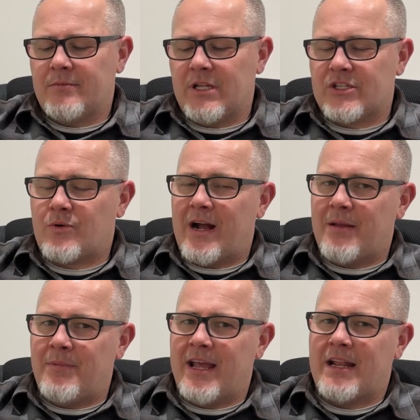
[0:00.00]
it's quite
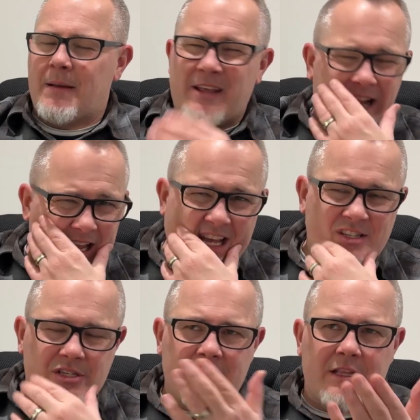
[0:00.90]
a bit. I mean, I
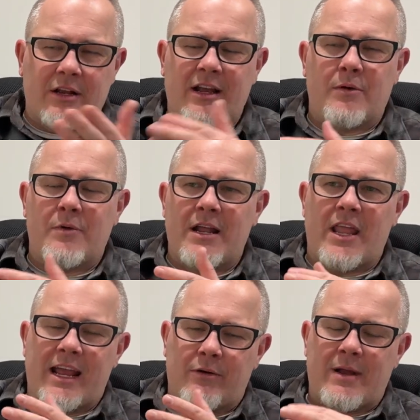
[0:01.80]
guess they're gonna run
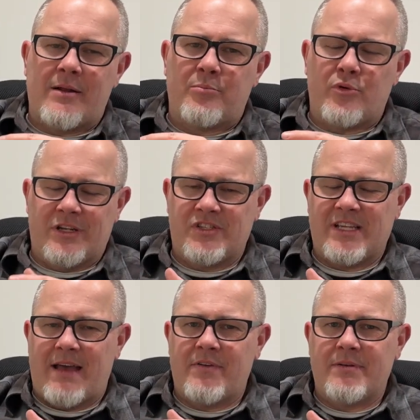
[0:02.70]
like around
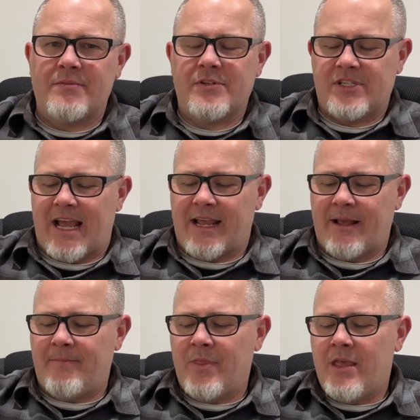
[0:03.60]
0.7
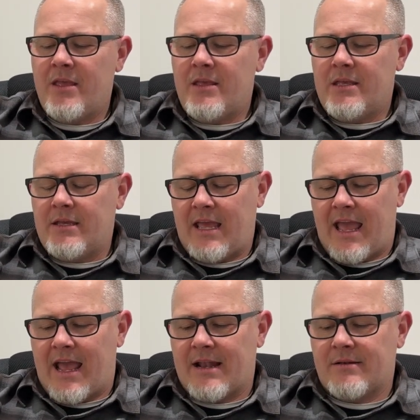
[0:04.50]
second
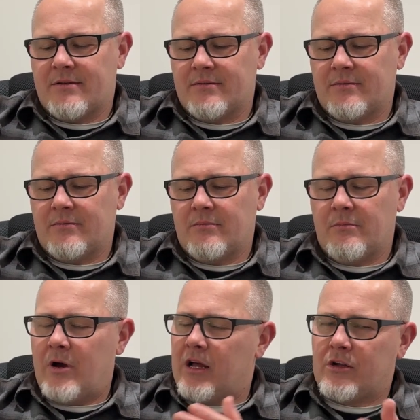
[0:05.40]
and
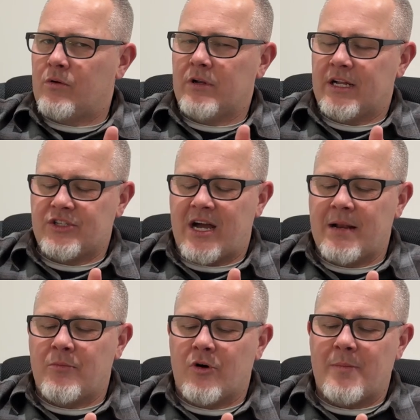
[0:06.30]
a
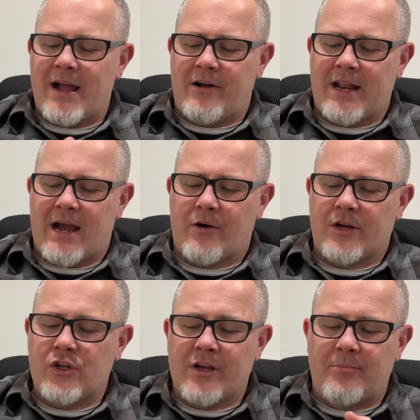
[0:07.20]
ton more mile an
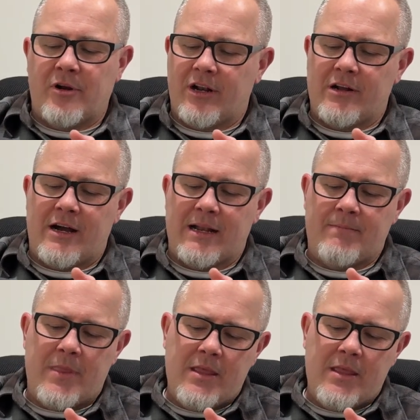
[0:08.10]
hour. You could put it on